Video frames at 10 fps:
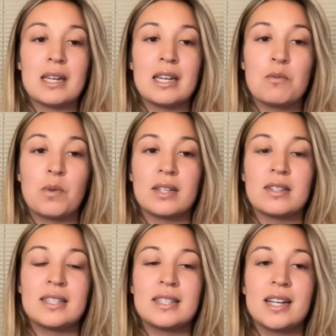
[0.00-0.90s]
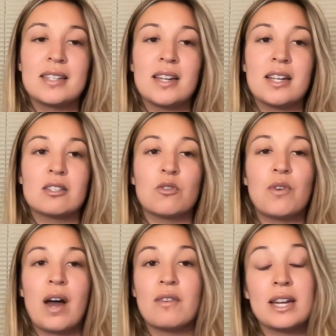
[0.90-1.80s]
He went 6 innings,
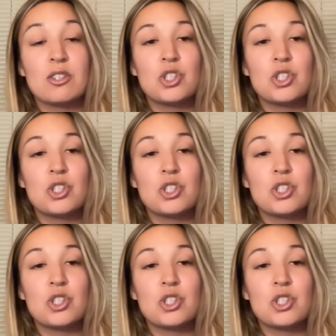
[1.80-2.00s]
5 hits,